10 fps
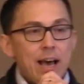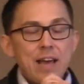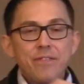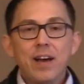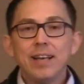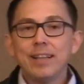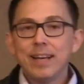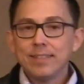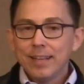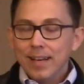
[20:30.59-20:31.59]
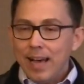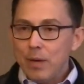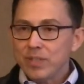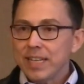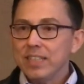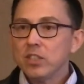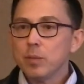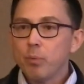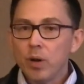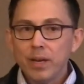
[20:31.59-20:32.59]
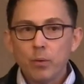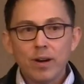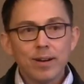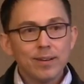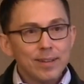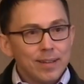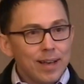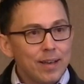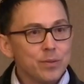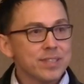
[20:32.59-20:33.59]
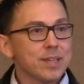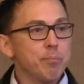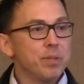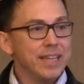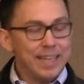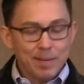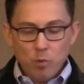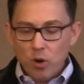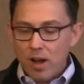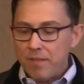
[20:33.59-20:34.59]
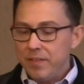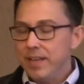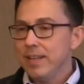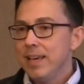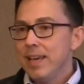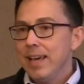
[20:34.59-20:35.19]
I find that I was getting to the point where I was complaining more often,